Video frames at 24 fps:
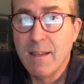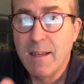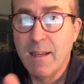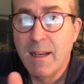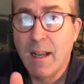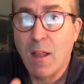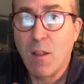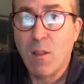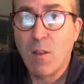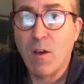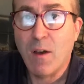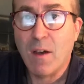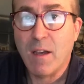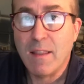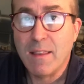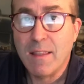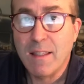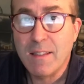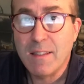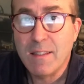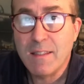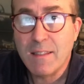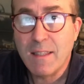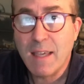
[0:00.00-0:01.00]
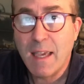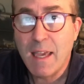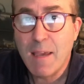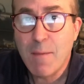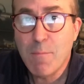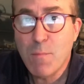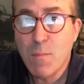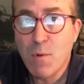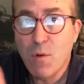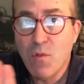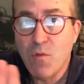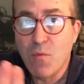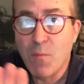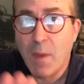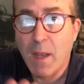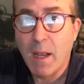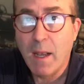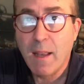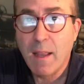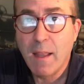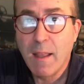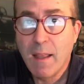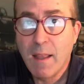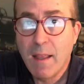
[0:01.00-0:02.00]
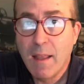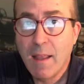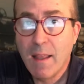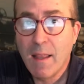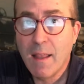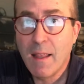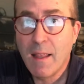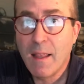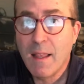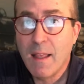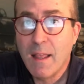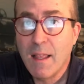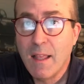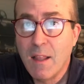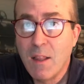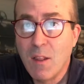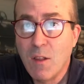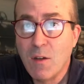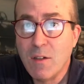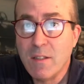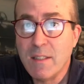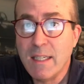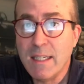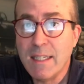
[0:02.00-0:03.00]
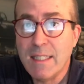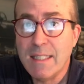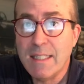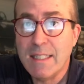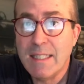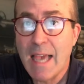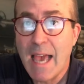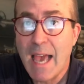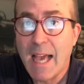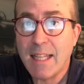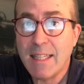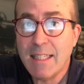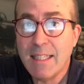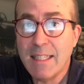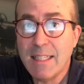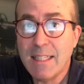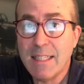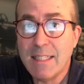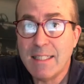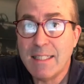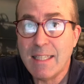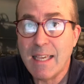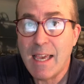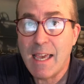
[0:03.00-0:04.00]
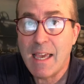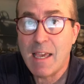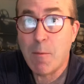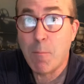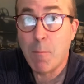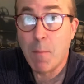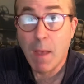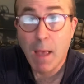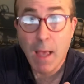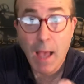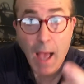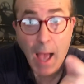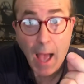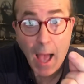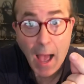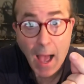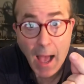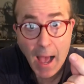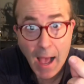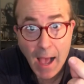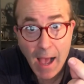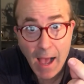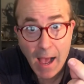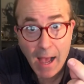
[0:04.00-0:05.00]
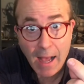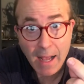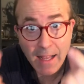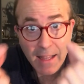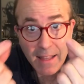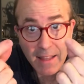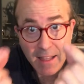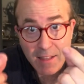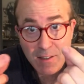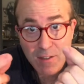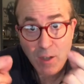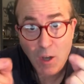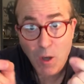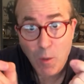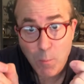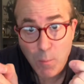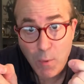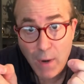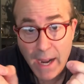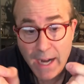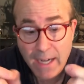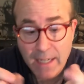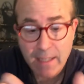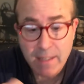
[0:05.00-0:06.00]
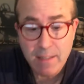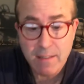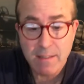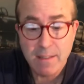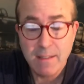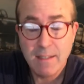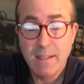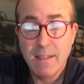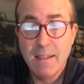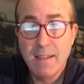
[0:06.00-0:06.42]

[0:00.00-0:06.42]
Now look, the same movement looks exactly the same. Aha, that's called practice.